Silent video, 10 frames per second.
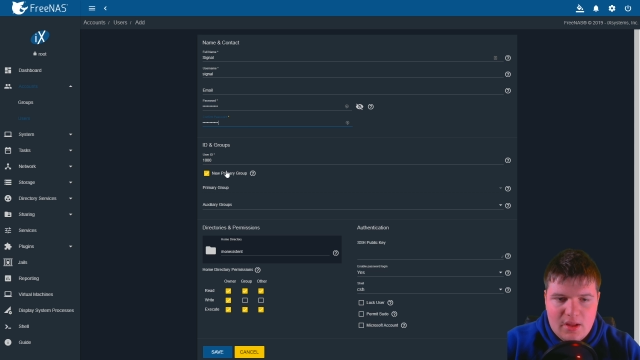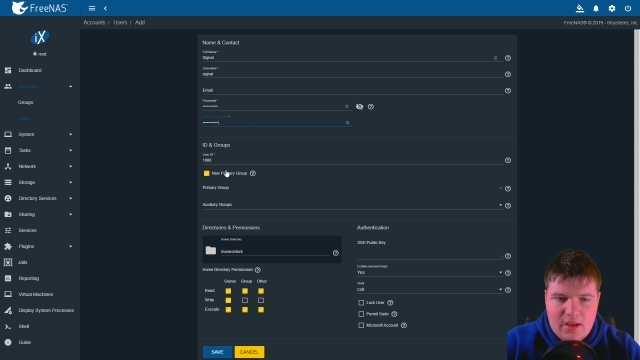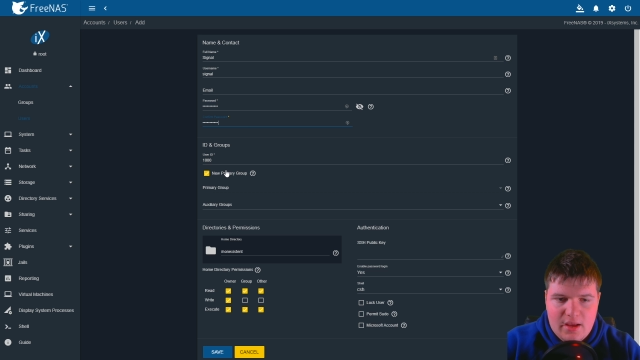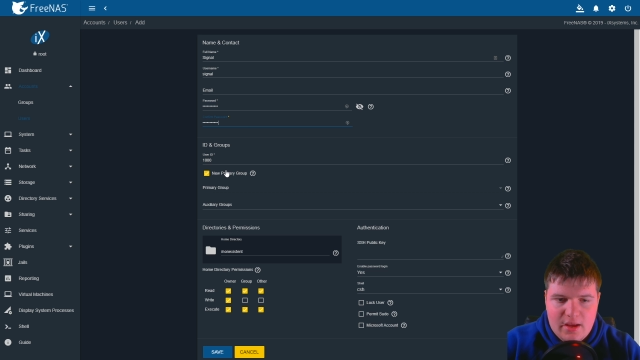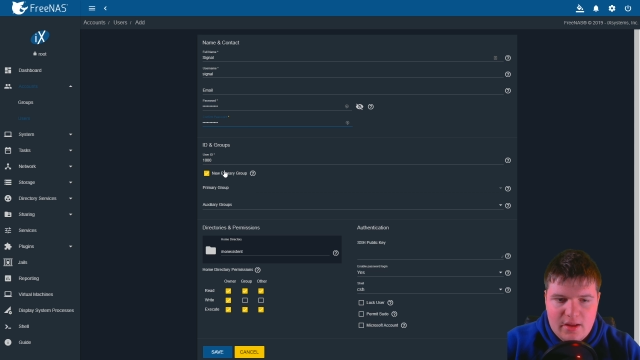
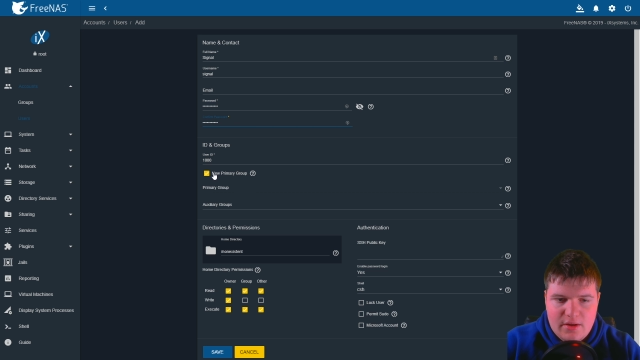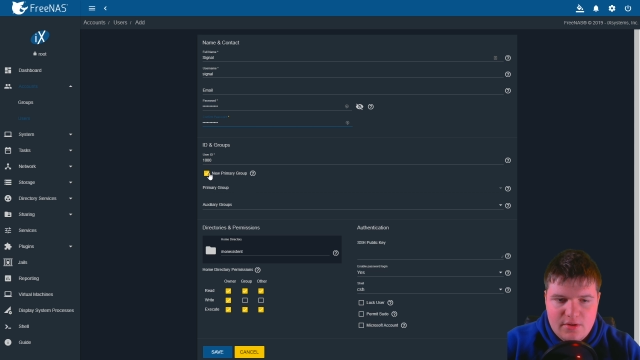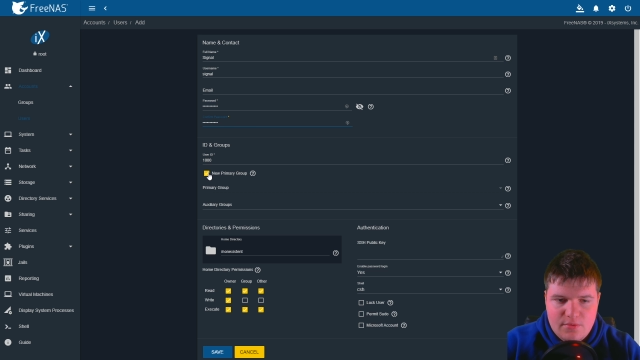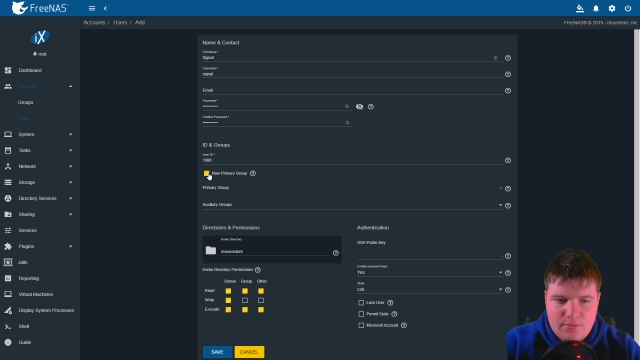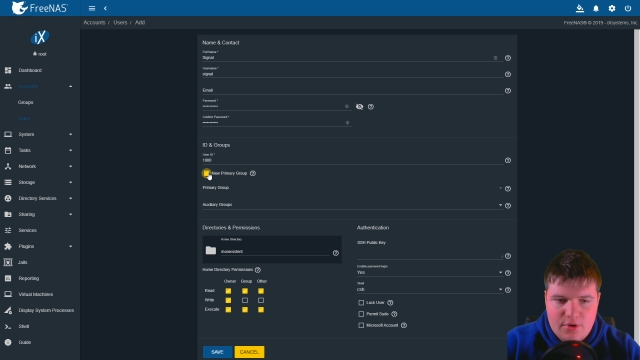
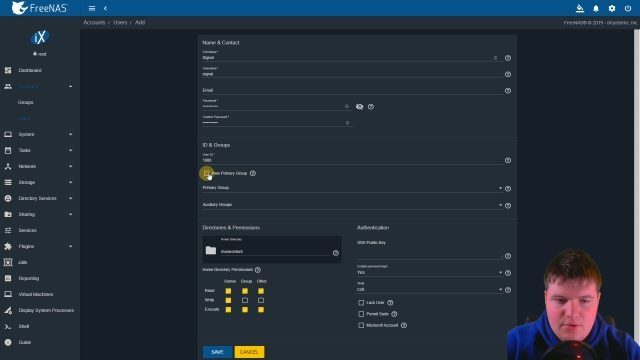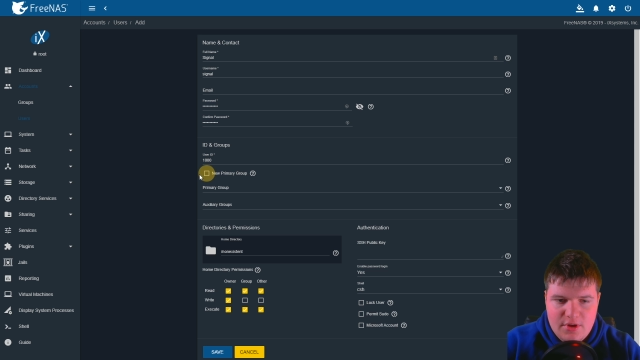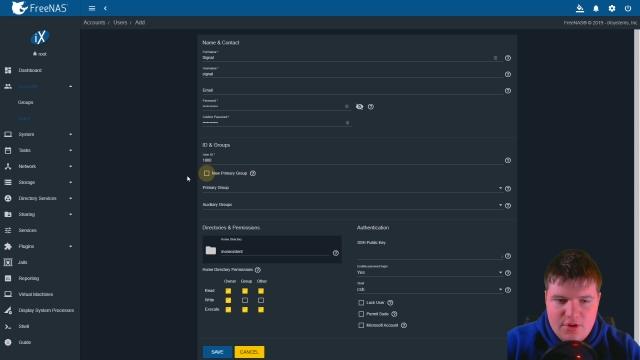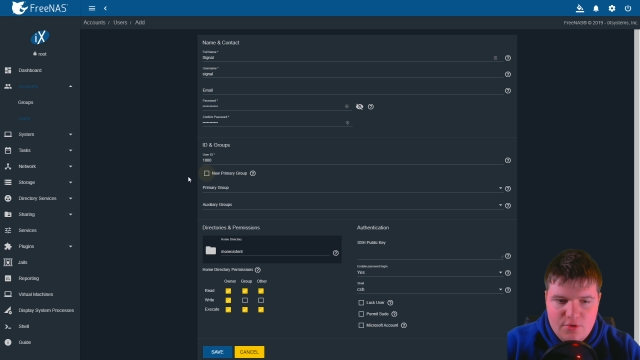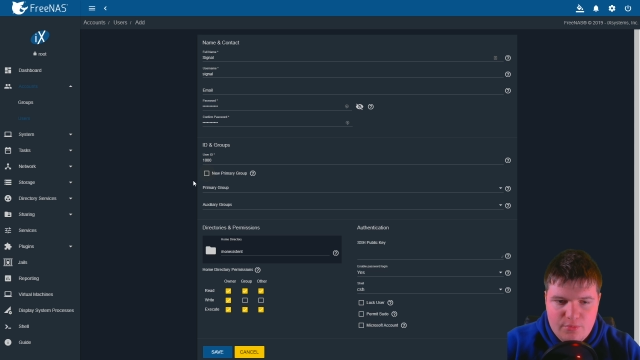And we don't
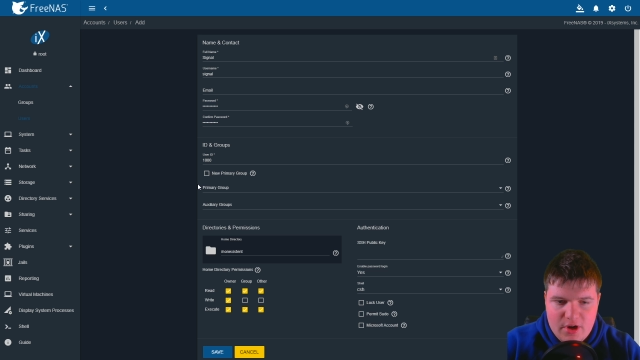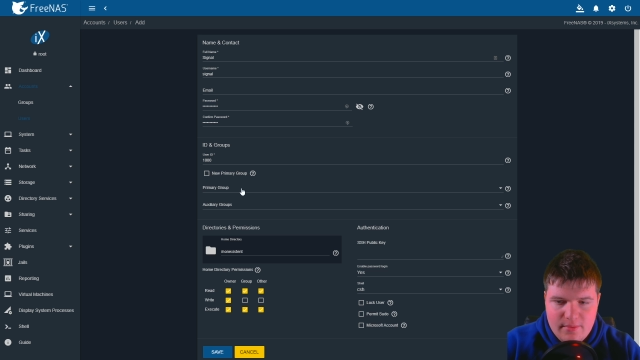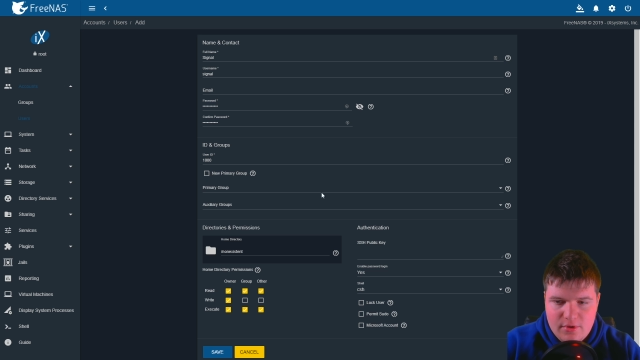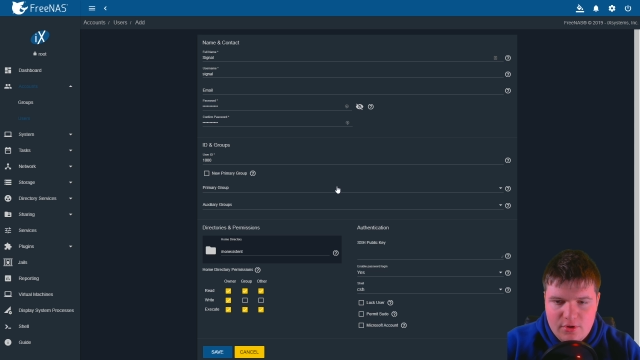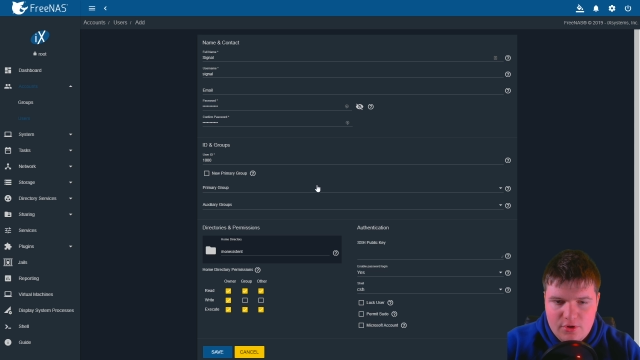need a new
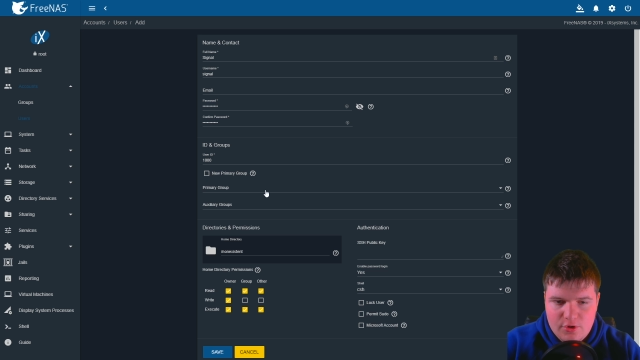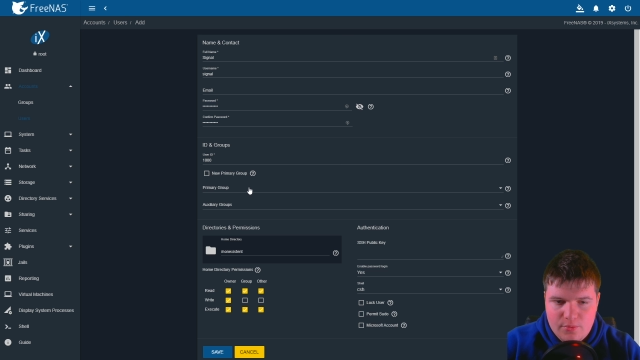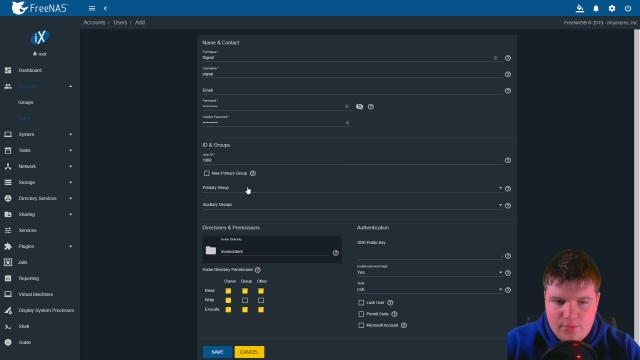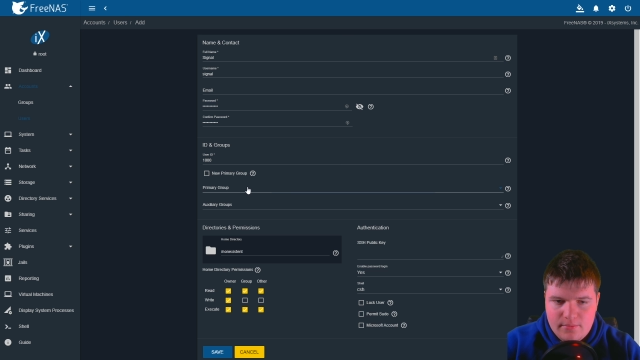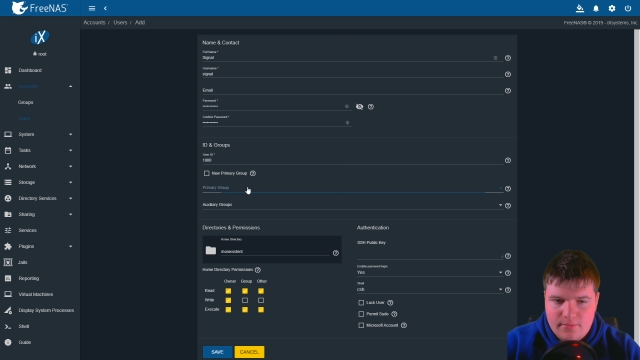primary group.